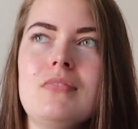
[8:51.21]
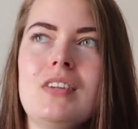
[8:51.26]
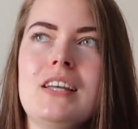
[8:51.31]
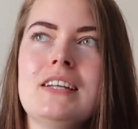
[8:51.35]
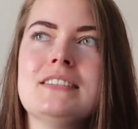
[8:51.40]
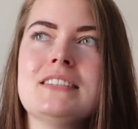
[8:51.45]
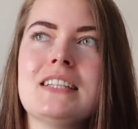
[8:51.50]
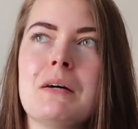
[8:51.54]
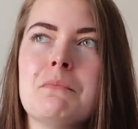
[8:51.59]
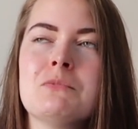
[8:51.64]

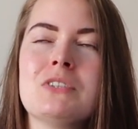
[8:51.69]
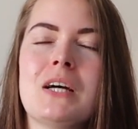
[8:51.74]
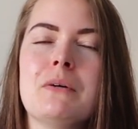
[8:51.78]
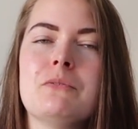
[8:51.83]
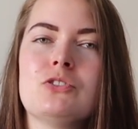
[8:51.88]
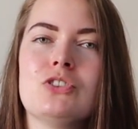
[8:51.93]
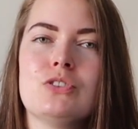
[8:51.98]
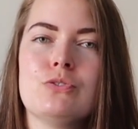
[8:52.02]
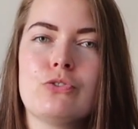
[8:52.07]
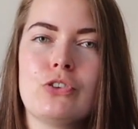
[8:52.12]
and
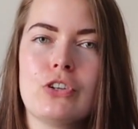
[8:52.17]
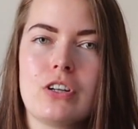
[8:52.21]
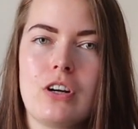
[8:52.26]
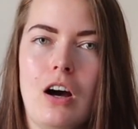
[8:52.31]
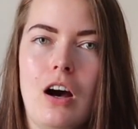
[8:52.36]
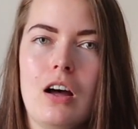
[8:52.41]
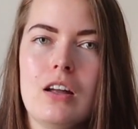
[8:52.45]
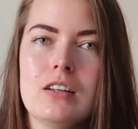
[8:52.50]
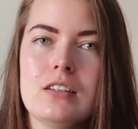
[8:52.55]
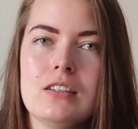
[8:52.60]
sometimes just
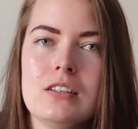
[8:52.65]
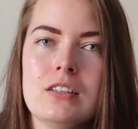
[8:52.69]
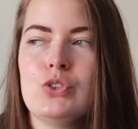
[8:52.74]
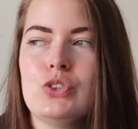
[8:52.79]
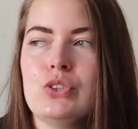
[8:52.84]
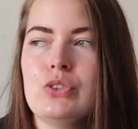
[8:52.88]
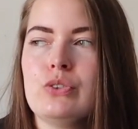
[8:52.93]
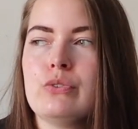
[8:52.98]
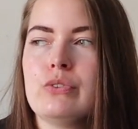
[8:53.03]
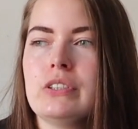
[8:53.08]
forgotten
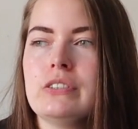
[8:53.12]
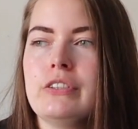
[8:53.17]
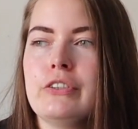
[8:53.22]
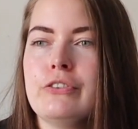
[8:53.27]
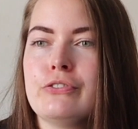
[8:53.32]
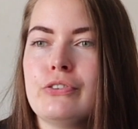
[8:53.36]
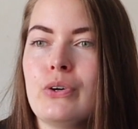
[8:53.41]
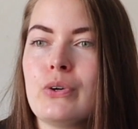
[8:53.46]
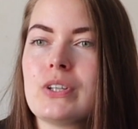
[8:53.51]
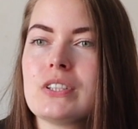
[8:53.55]
to really
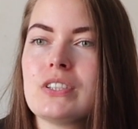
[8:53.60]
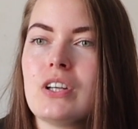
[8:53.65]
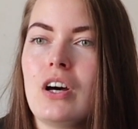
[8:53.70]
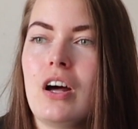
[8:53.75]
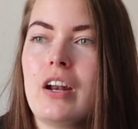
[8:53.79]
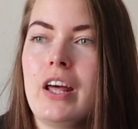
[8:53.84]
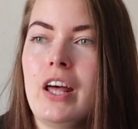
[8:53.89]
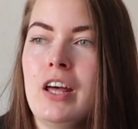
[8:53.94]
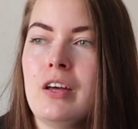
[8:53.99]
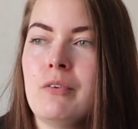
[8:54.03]
focus
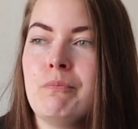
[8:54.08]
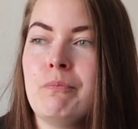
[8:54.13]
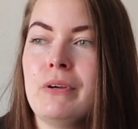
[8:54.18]
on it,